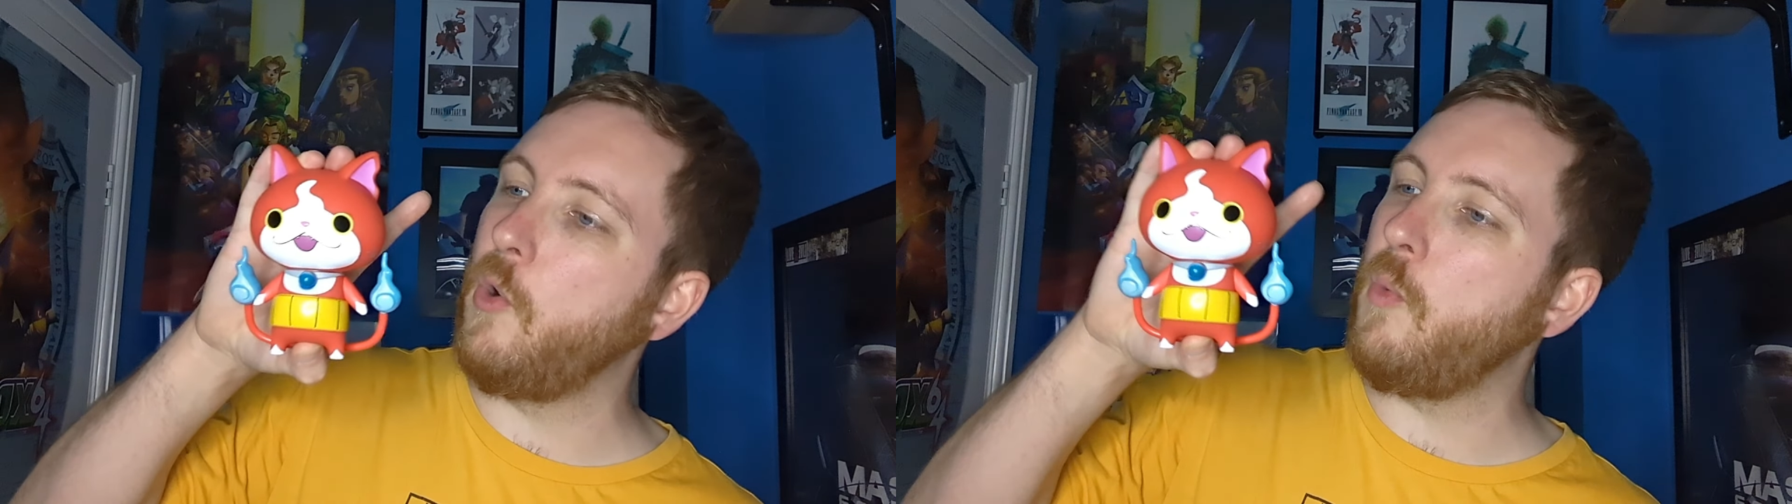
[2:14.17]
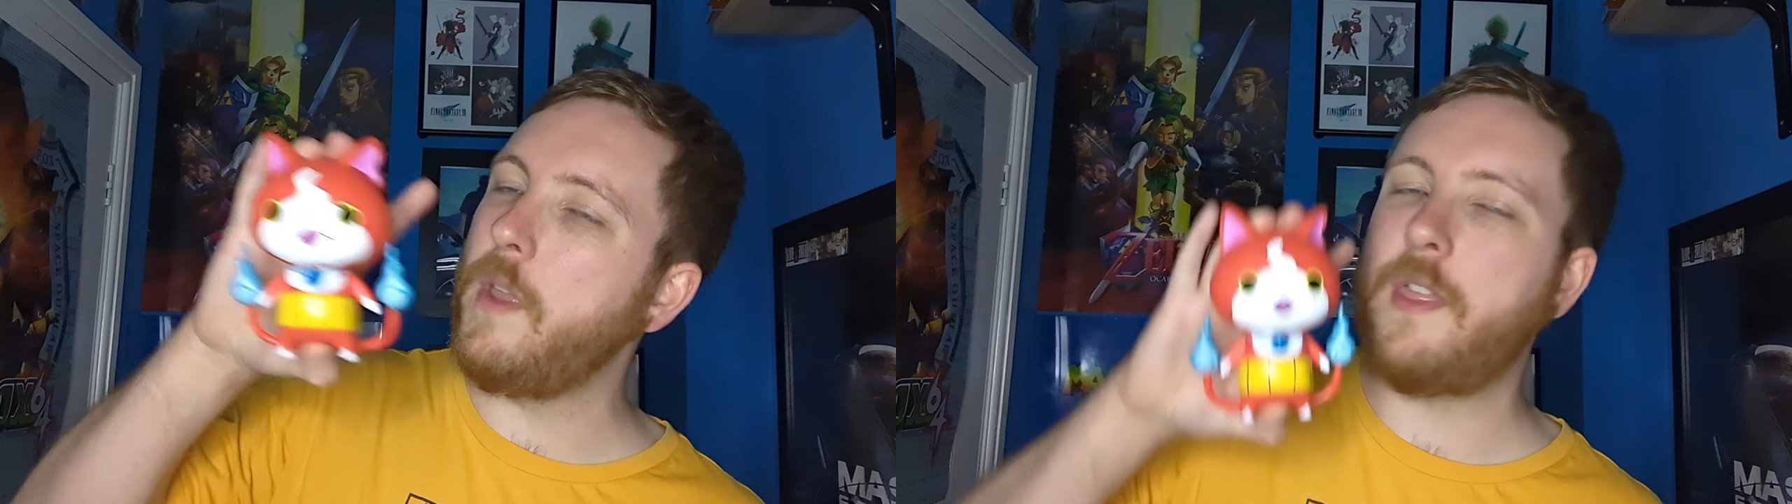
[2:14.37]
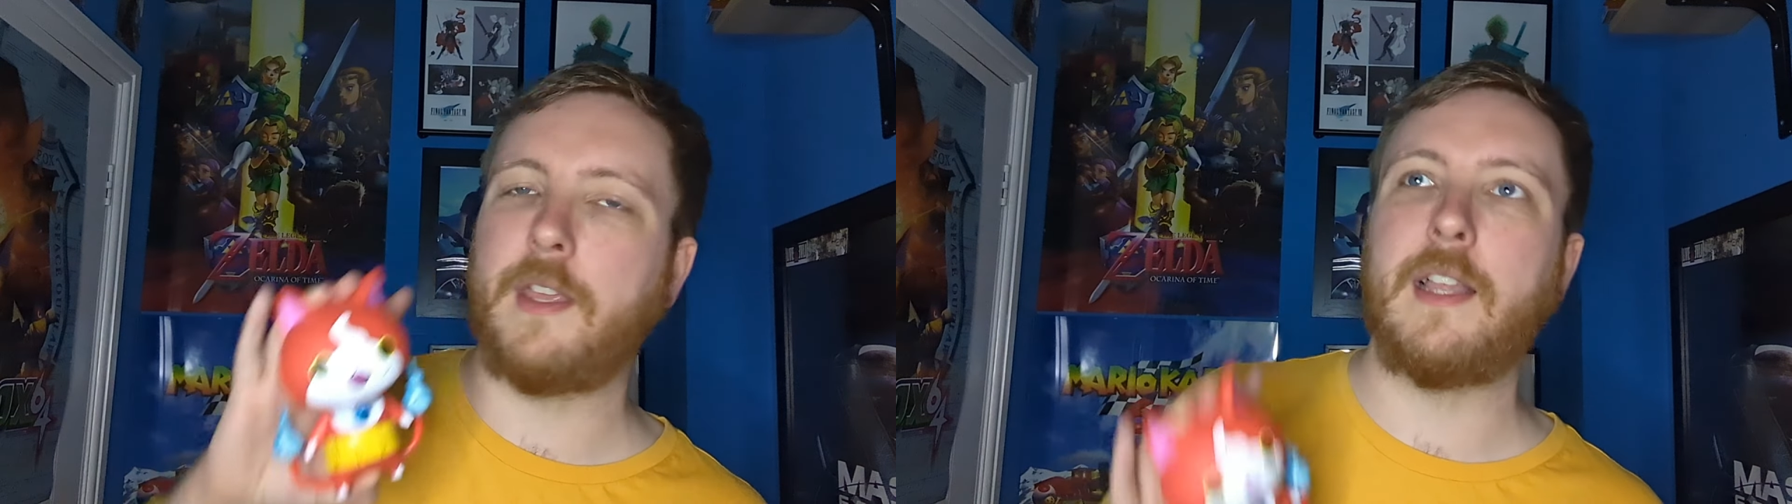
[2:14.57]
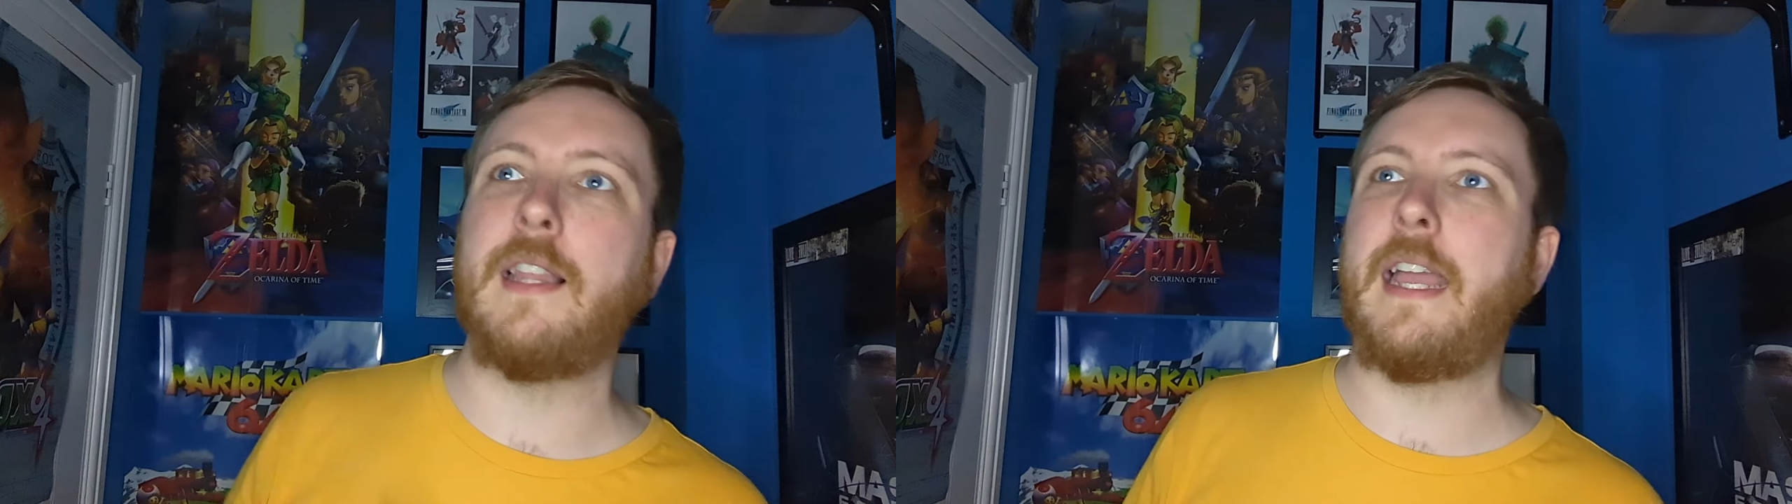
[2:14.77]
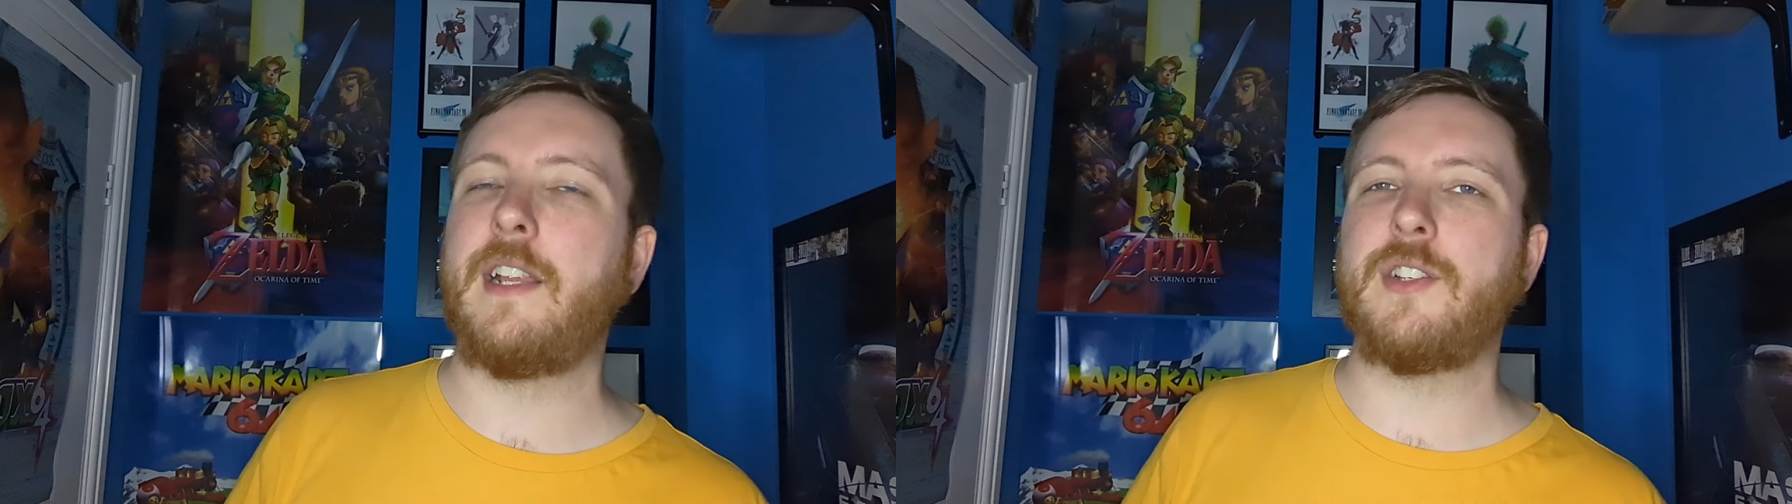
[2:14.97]
with the
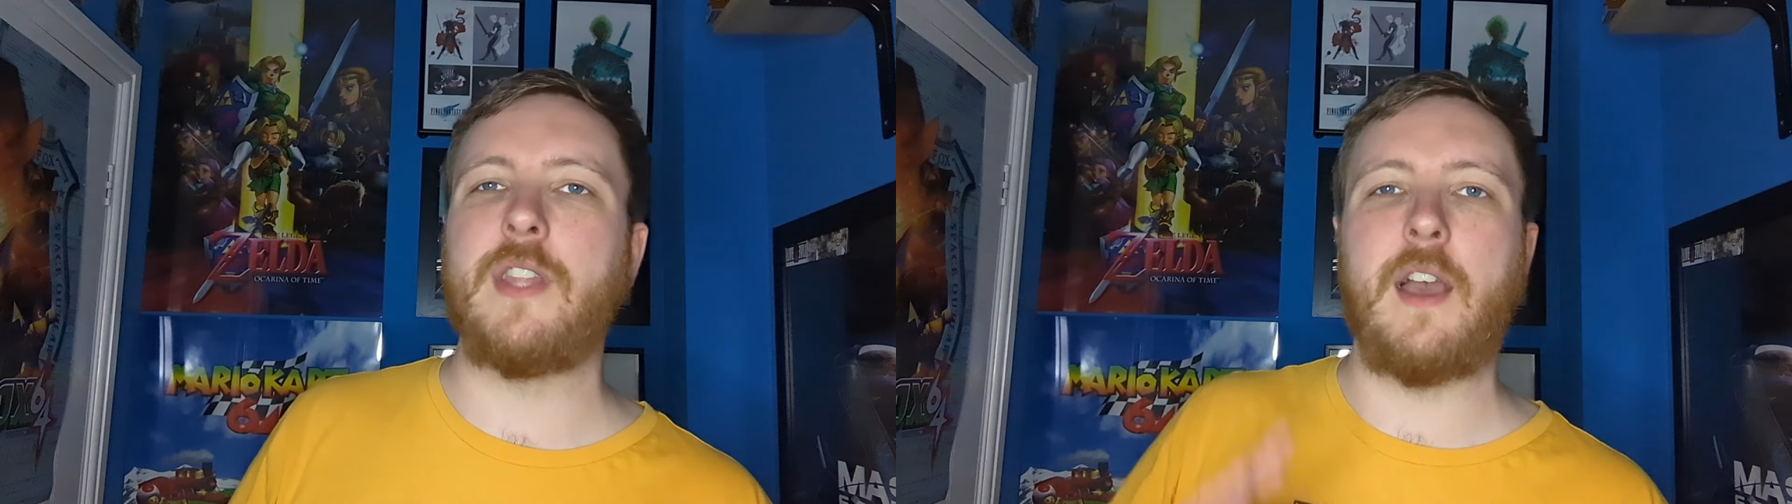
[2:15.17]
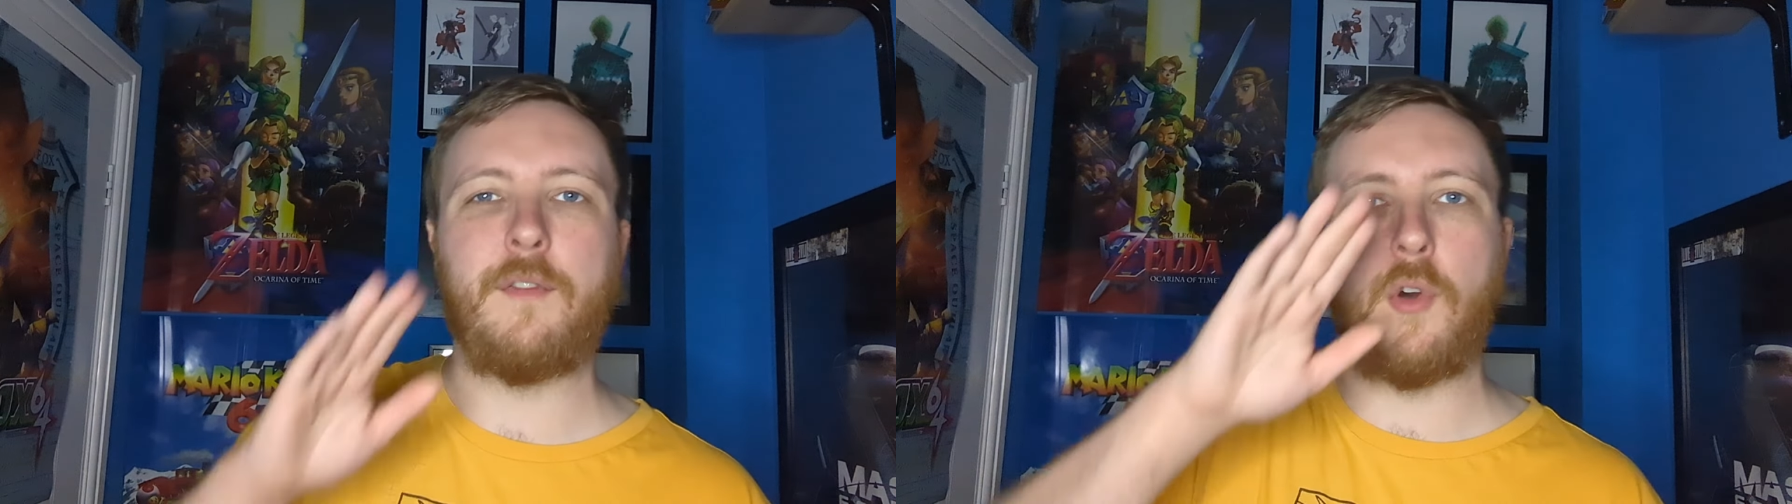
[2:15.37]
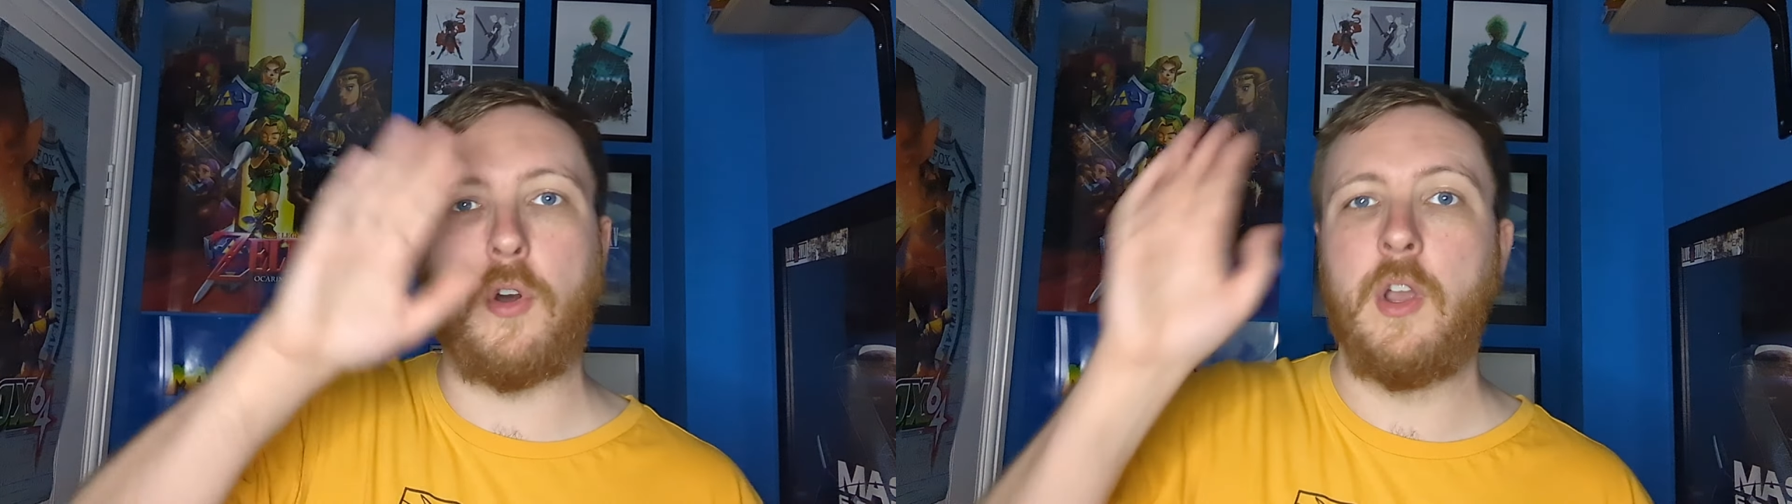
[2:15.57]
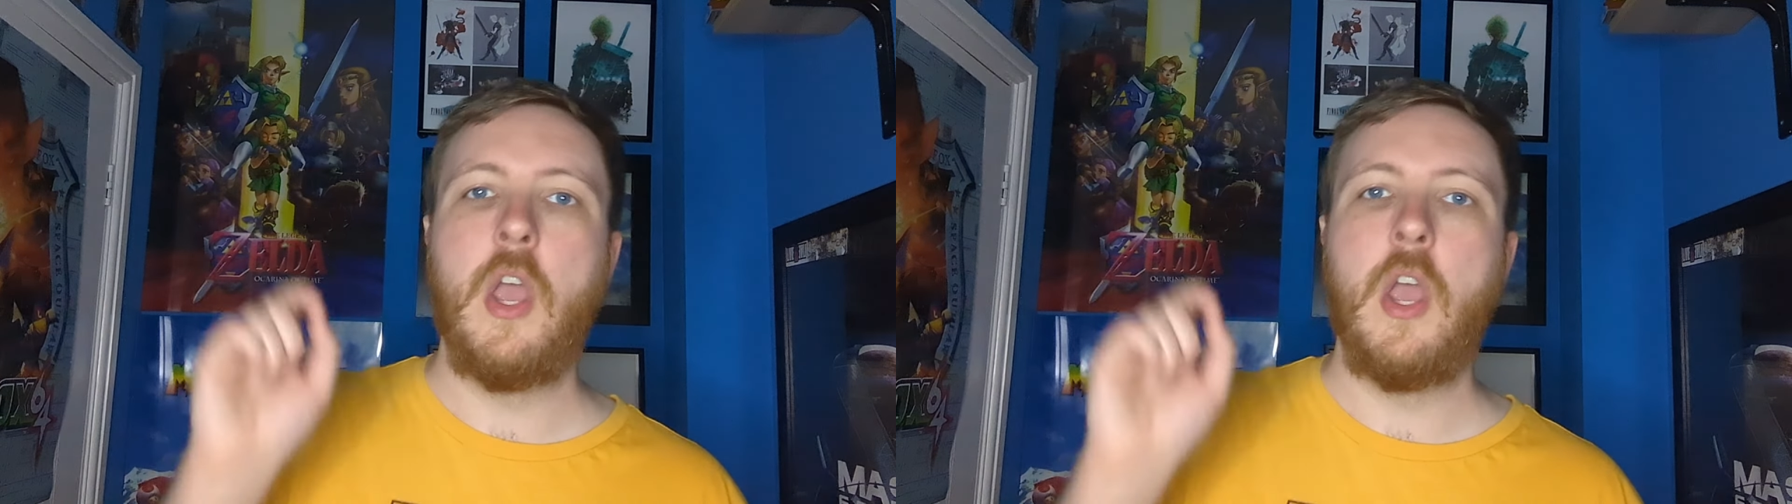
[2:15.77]
collection that I've got